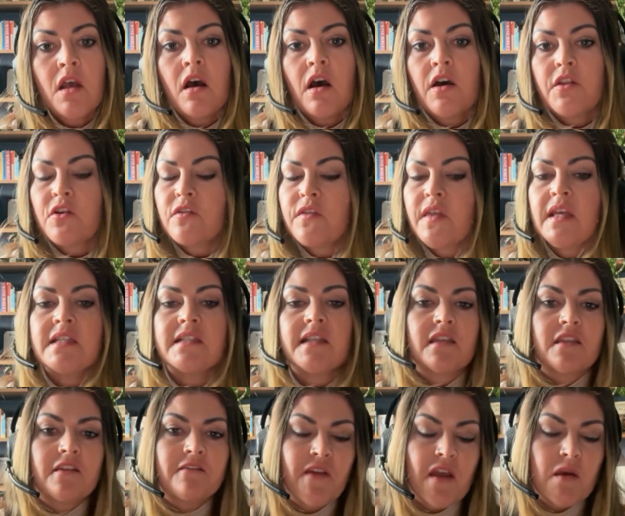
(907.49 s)
Other things
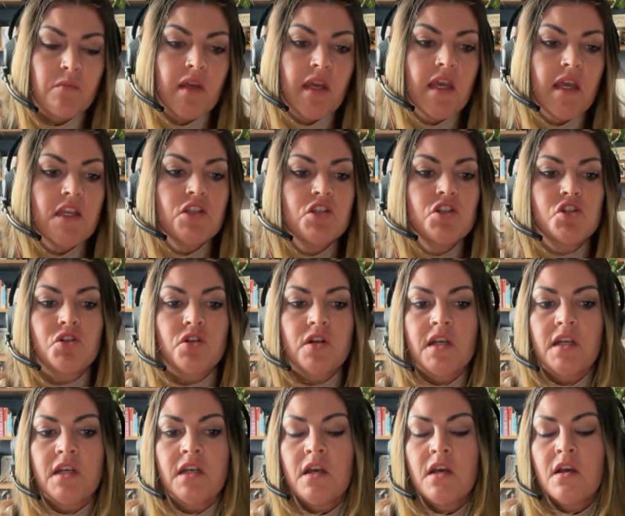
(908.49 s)
like the family
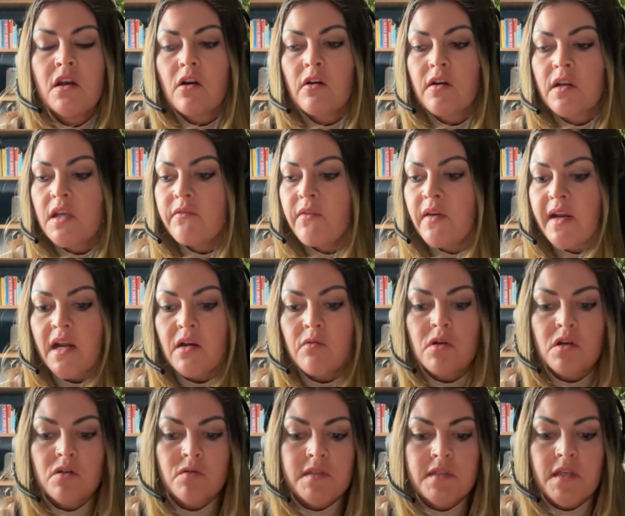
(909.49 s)
history, or even I
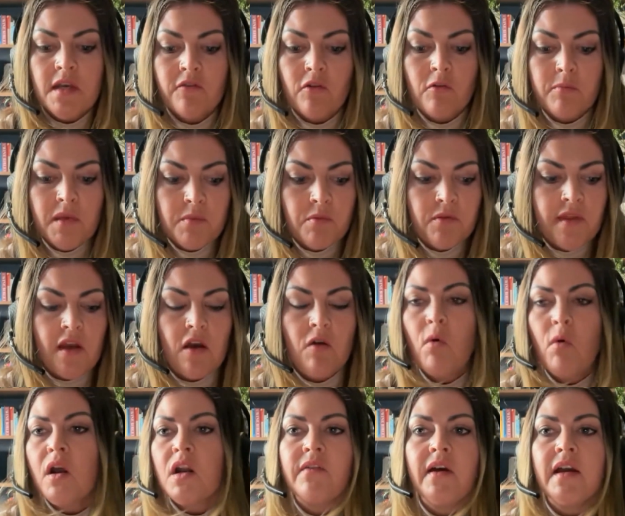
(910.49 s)
work with several people that go,
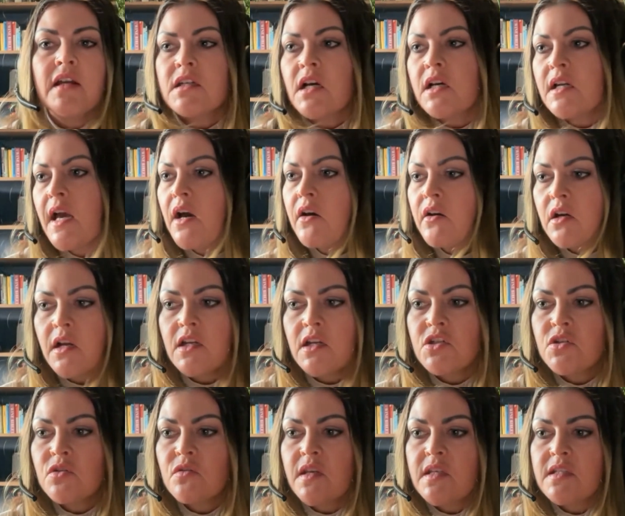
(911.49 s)
what have I done? How did I
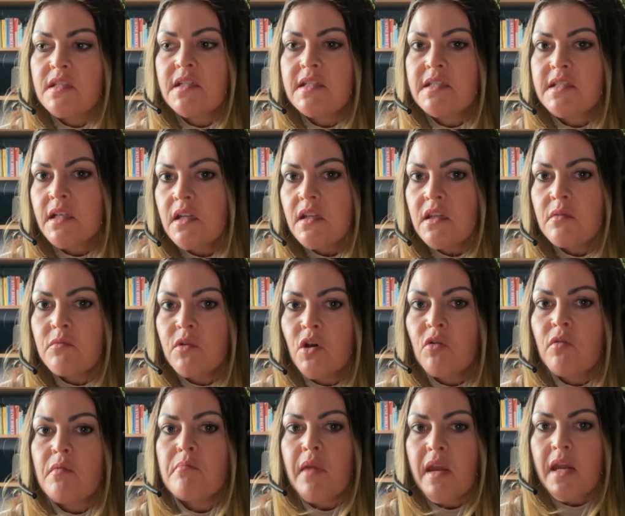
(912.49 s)
do this? And it's letting them
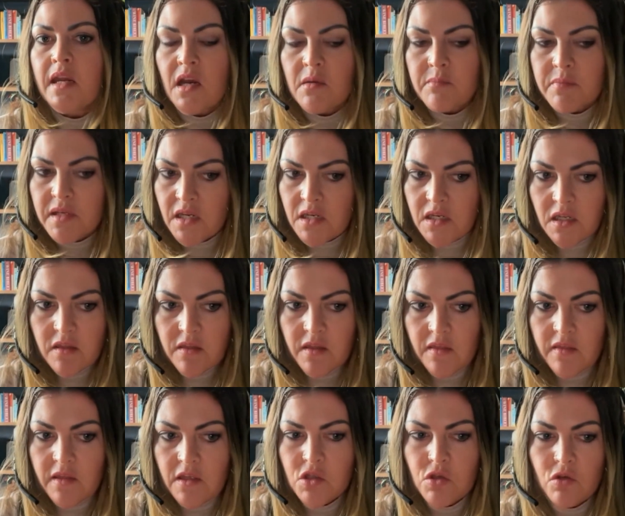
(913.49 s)
know it may not be
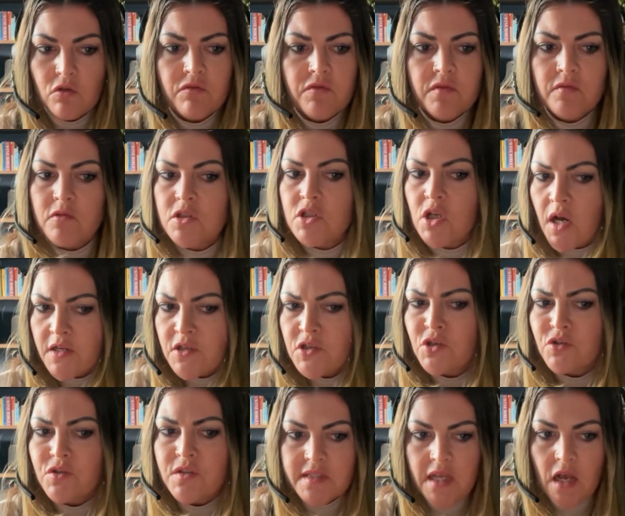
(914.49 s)
anything that you've done
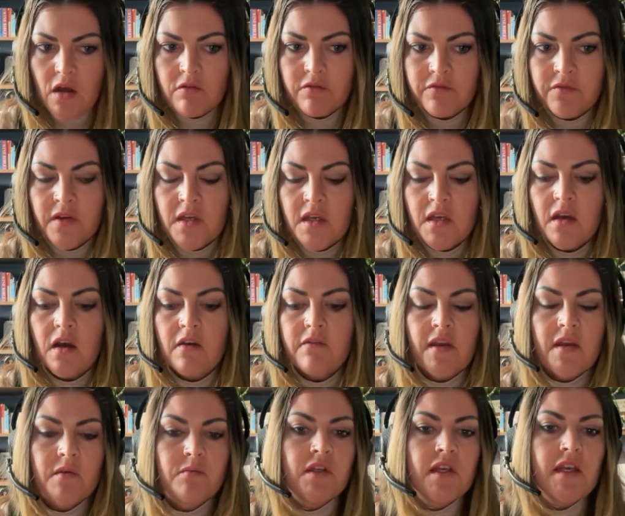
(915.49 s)
yourself. A
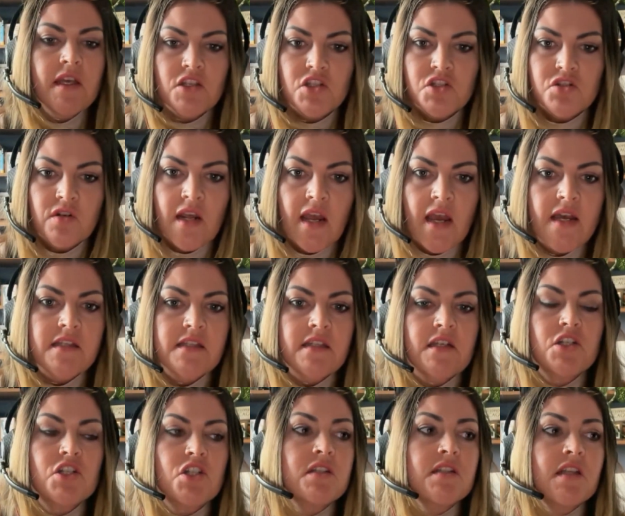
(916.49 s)
family history has
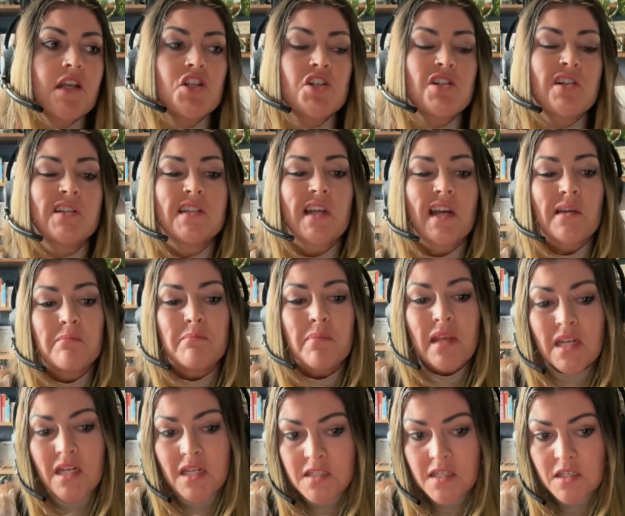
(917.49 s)
it. Gestational
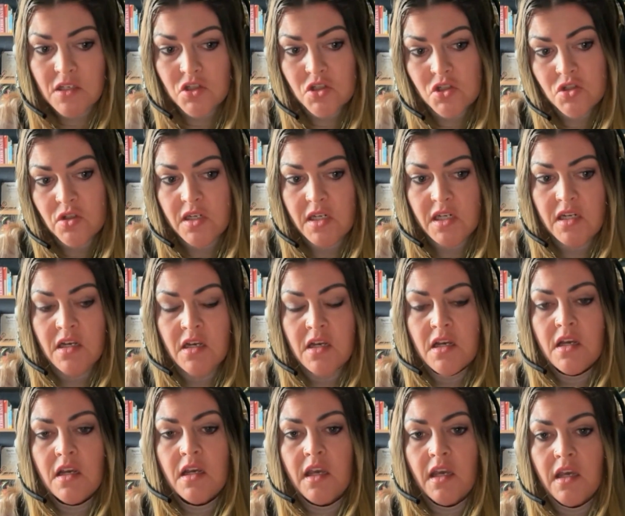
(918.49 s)
diabetes history
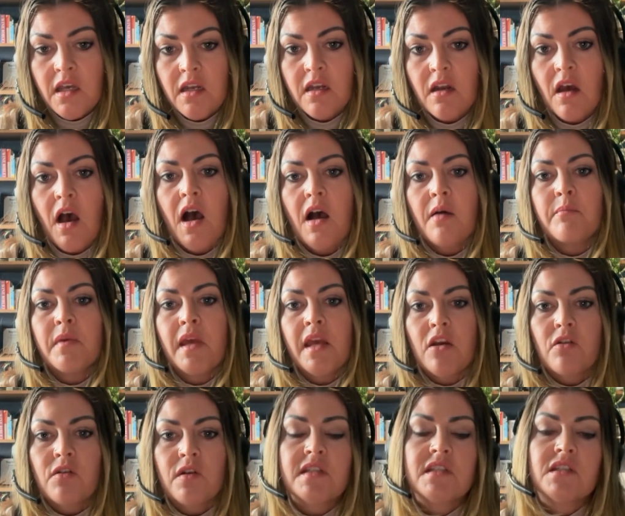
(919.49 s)
can
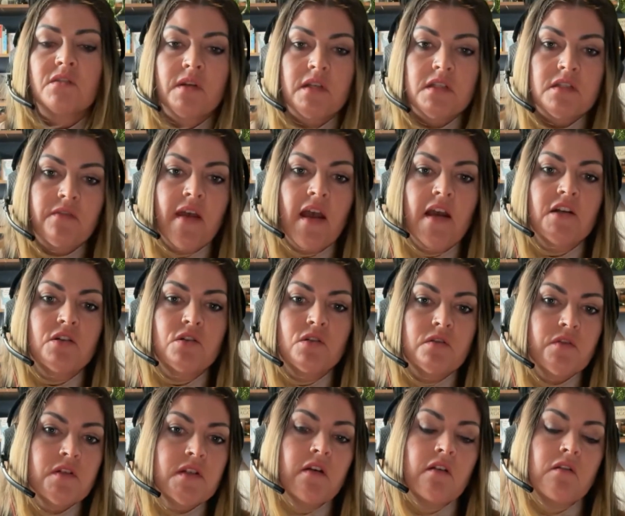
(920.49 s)
increase the risk factors
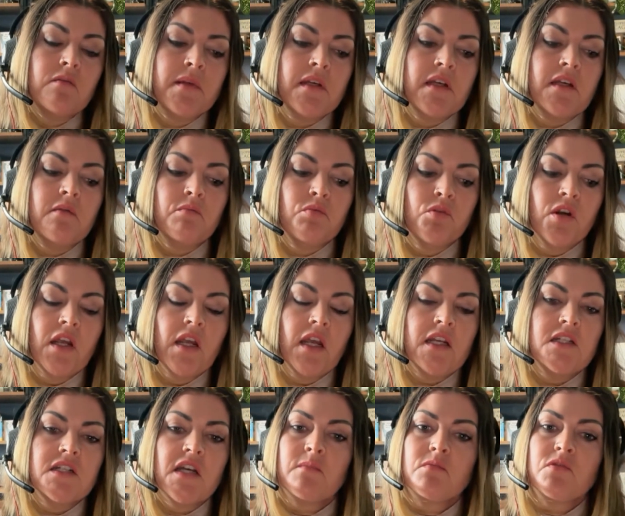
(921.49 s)
for developing pre
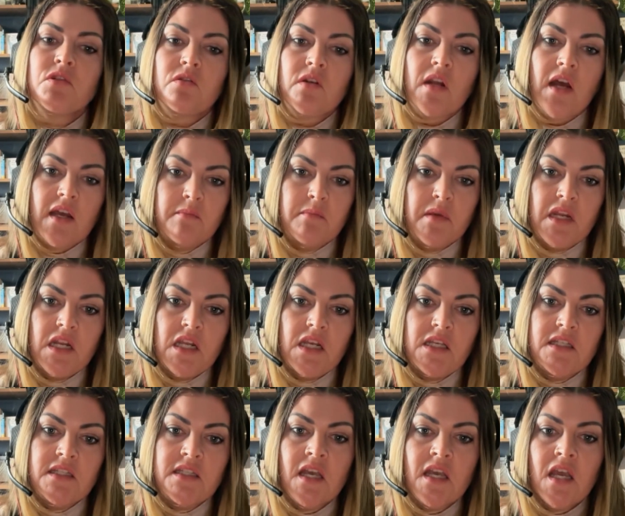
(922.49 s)
and type 2
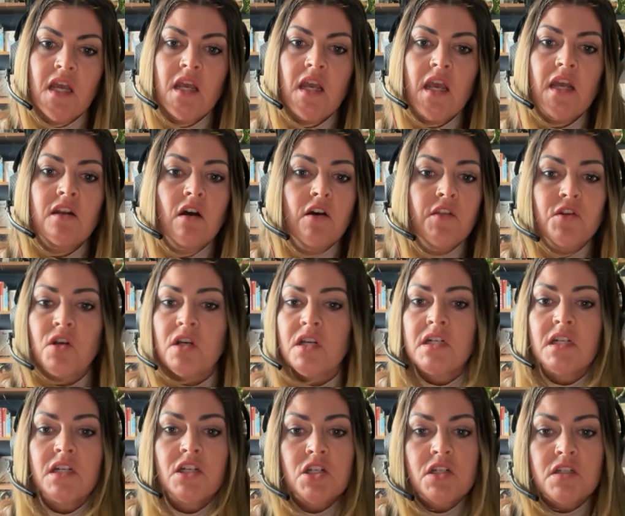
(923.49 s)
diabetes, and other
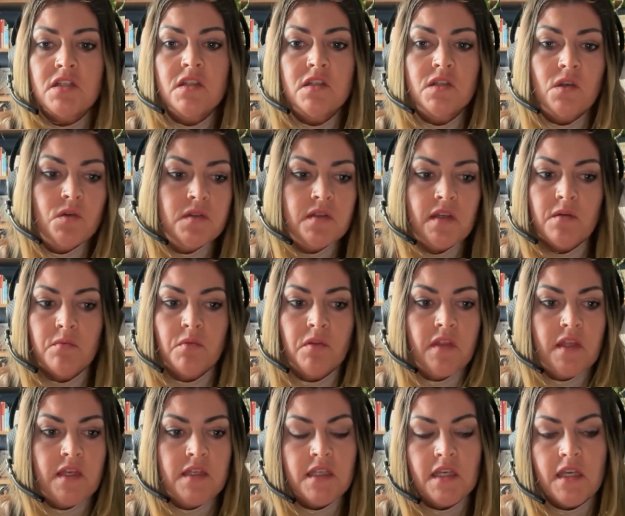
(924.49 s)
conditions associated with
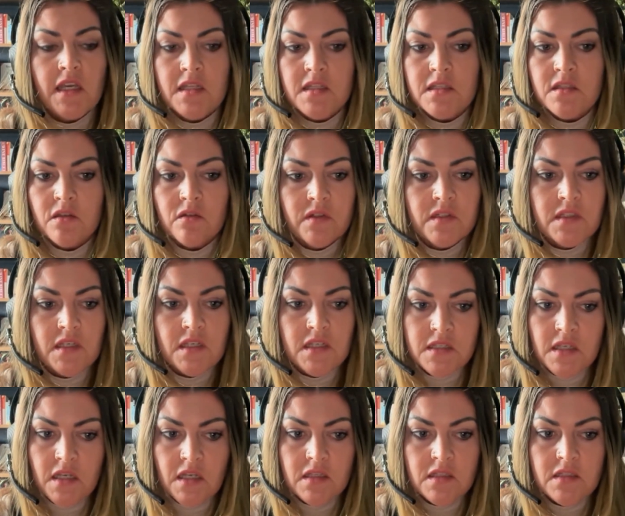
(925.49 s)
things like insulin
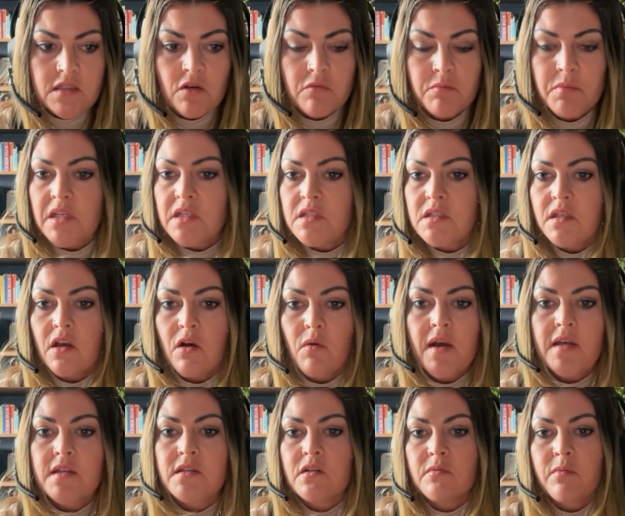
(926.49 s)
resistance, so
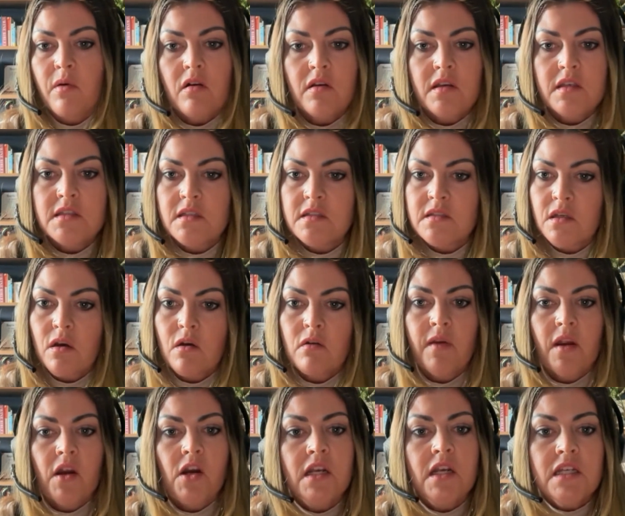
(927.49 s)
PCOS or polycystic
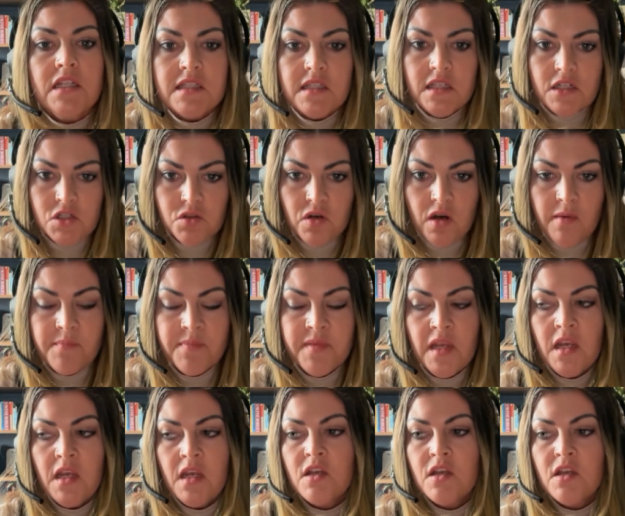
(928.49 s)
ovarian syndrome.